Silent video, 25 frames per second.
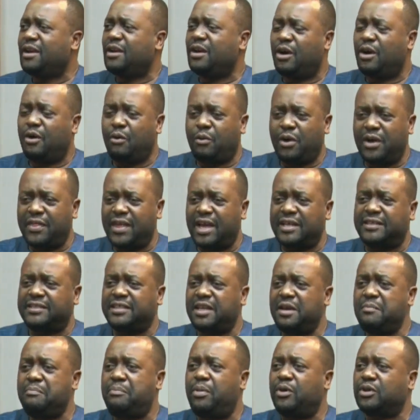or whether it's
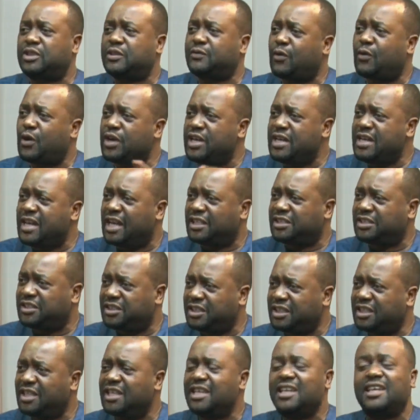imports for
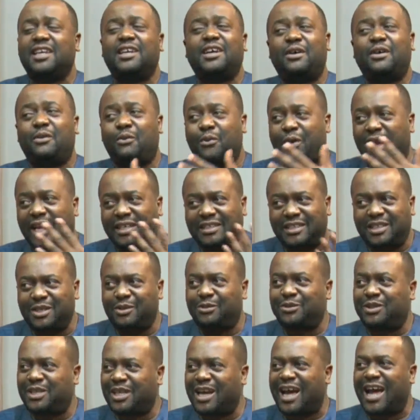industry, we are
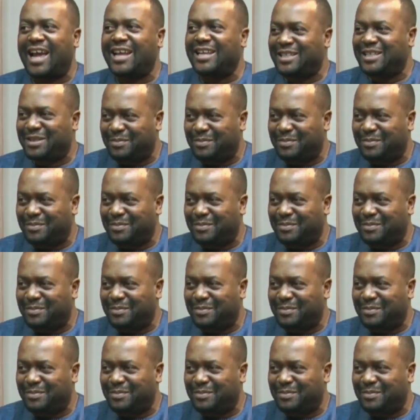still highly